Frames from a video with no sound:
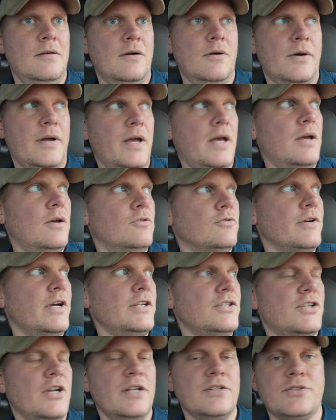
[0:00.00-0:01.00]
Okay,
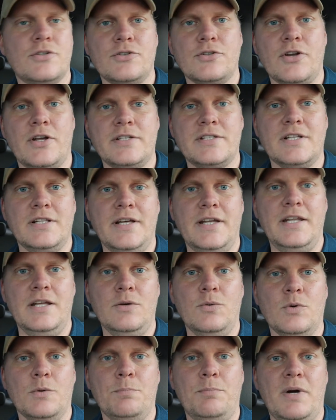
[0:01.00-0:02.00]
rain chances are
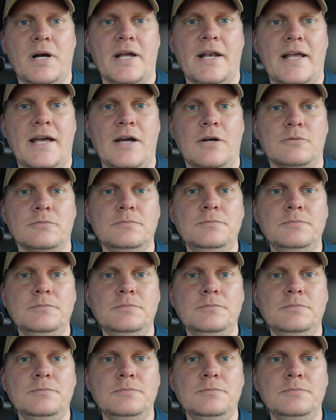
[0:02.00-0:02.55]
escalating. We're bugging out.